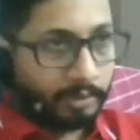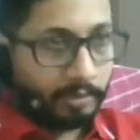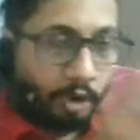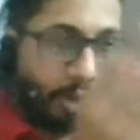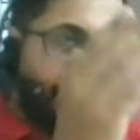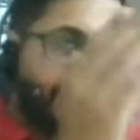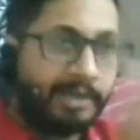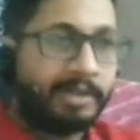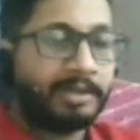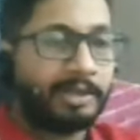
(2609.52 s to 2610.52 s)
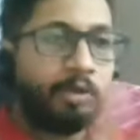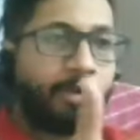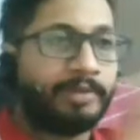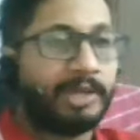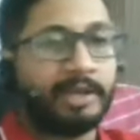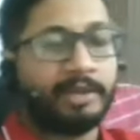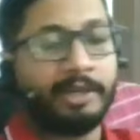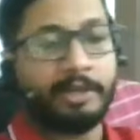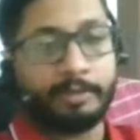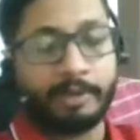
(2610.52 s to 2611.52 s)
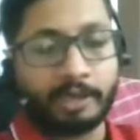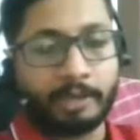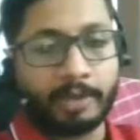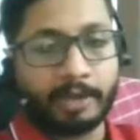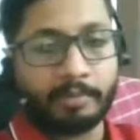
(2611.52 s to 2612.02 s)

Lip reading: On Wednesday, you have taken the incremental backup.